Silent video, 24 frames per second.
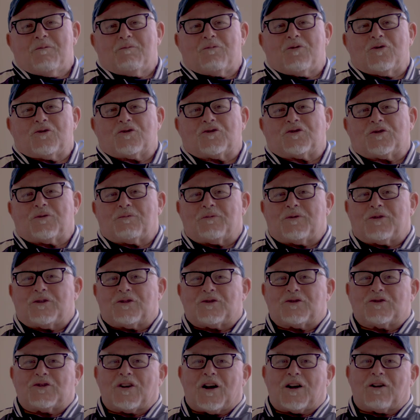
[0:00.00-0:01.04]
Pushed him in the
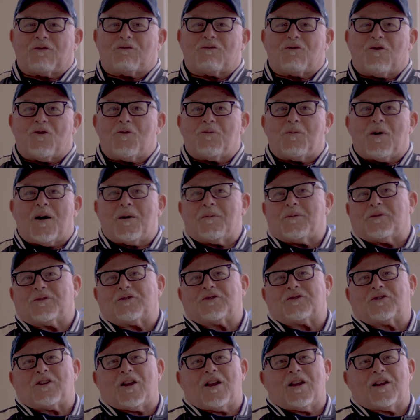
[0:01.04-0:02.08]
second row by
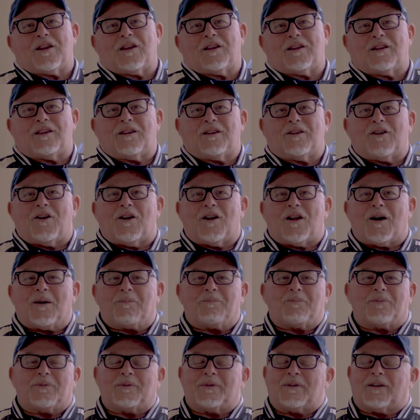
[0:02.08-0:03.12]
mistake, and he got
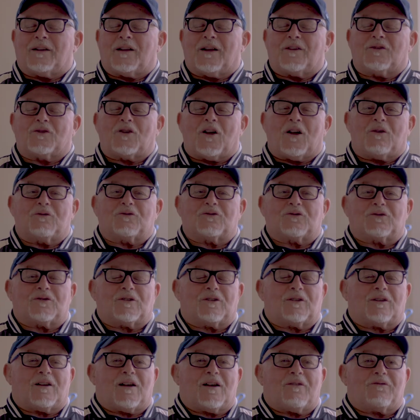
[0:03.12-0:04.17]
up. And I thought I was
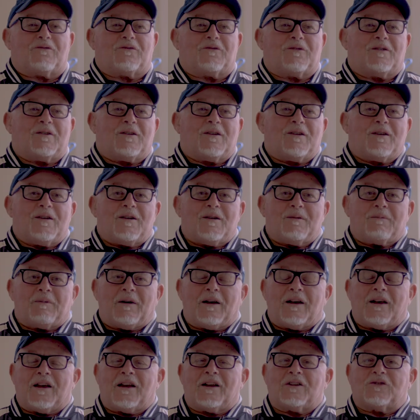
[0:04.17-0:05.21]
going to have
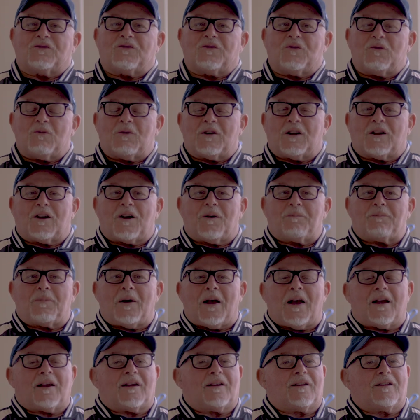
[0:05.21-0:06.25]
my hands full when I got
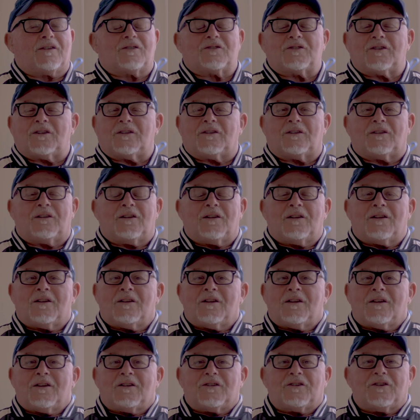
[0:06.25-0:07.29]
back, and he said,
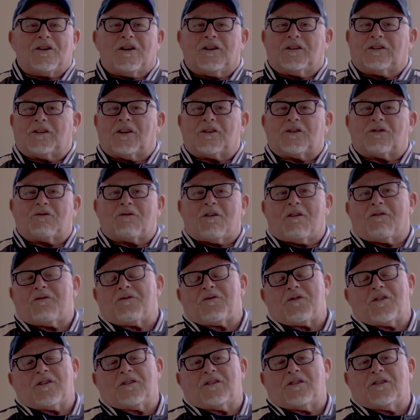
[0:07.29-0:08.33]
yelled at the
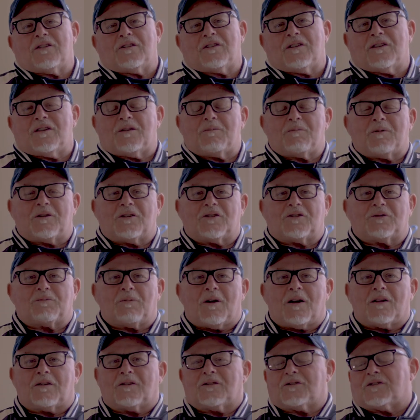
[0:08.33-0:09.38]
referee. Didn't anybody
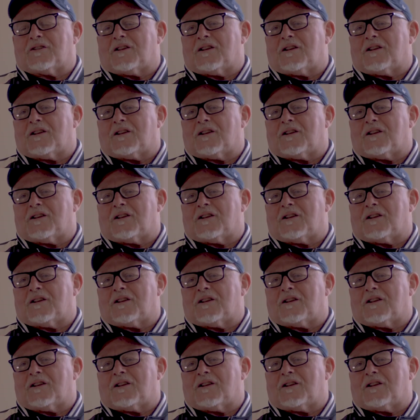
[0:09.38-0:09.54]
in this